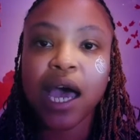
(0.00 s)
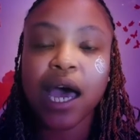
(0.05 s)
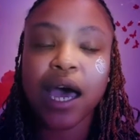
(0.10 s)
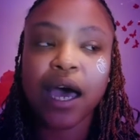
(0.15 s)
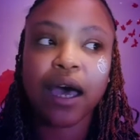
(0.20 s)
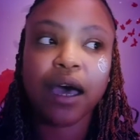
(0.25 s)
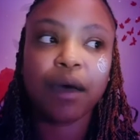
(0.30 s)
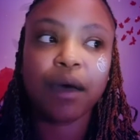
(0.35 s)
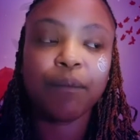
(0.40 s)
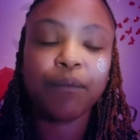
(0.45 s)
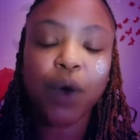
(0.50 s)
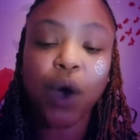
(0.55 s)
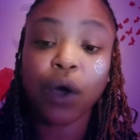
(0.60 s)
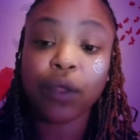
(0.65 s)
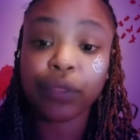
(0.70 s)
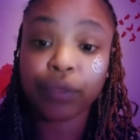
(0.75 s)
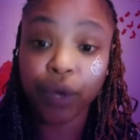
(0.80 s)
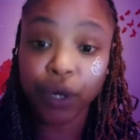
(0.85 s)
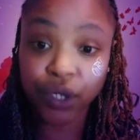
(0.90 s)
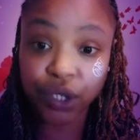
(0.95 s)
Our
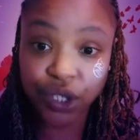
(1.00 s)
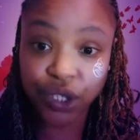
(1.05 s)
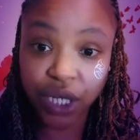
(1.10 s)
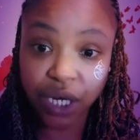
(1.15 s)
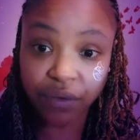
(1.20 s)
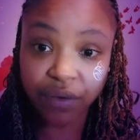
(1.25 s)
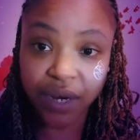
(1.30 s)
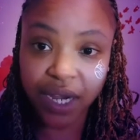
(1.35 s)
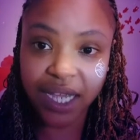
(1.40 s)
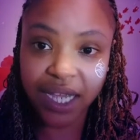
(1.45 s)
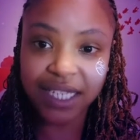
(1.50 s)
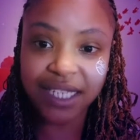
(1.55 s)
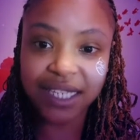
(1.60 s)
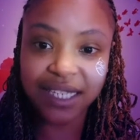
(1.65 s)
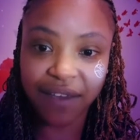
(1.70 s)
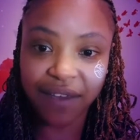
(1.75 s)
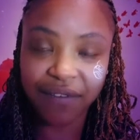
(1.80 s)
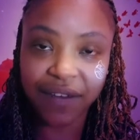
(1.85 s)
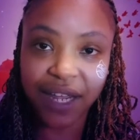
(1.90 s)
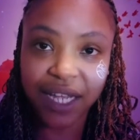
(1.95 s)
throat chakra is
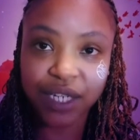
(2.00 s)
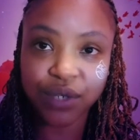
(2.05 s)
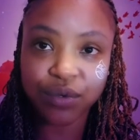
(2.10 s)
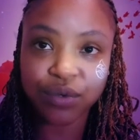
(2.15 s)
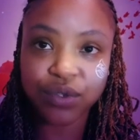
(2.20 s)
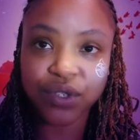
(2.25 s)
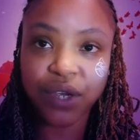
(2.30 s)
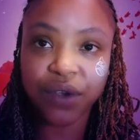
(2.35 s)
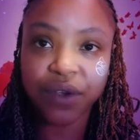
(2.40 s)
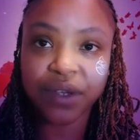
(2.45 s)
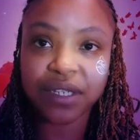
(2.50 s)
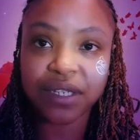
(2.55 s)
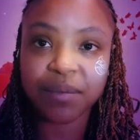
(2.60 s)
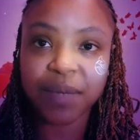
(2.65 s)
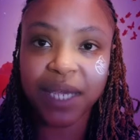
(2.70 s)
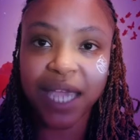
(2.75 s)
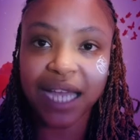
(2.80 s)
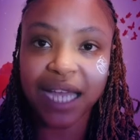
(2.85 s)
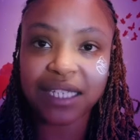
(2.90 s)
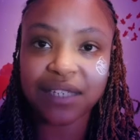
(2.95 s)
definitely also going to
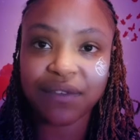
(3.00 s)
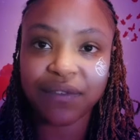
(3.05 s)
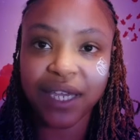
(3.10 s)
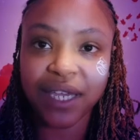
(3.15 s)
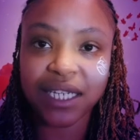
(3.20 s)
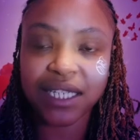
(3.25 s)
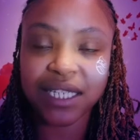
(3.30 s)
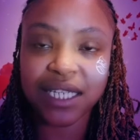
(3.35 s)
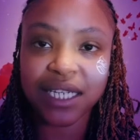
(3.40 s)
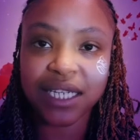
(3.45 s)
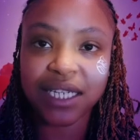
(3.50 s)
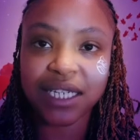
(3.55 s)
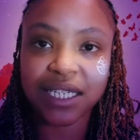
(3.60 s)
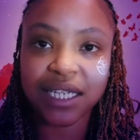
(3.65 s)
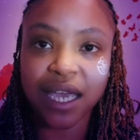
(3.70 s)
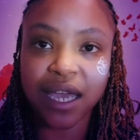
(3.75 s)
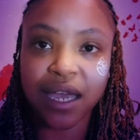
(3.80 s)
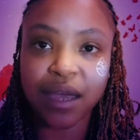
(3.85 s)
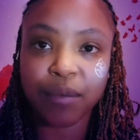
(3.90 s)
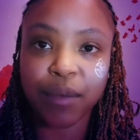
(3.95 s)
be activated
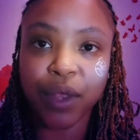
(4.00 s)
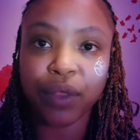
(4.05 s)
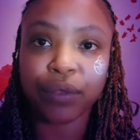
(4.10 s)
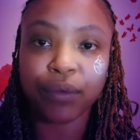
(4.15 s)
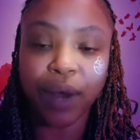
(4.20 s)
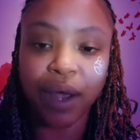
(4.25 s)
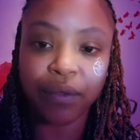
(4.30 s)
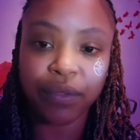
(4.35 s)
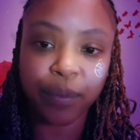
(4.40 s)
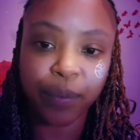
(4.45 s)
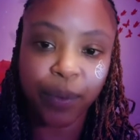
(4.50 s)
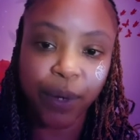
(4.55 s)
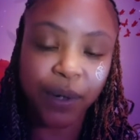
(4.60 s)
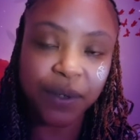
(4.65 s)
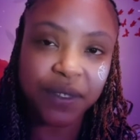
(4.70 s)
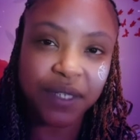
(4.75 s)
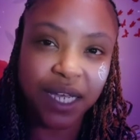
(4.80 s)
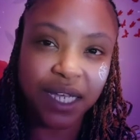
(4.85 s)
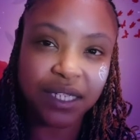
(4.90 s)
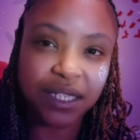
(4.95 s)
throughout the
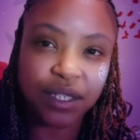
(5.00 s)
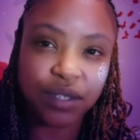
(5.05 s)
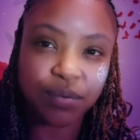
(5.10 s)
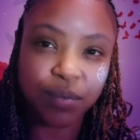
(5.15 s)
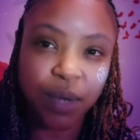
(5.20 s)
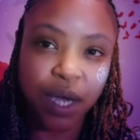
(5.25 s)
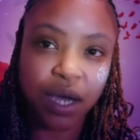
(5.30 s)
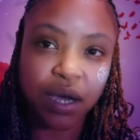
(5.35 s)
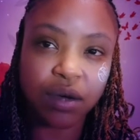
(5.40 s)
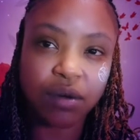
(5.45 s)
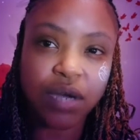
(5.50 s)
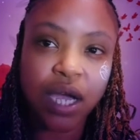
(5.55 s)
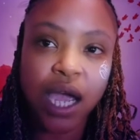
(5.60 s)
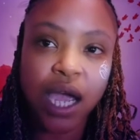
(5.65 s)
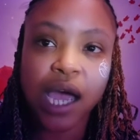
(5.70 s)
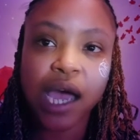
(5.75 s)
process as well.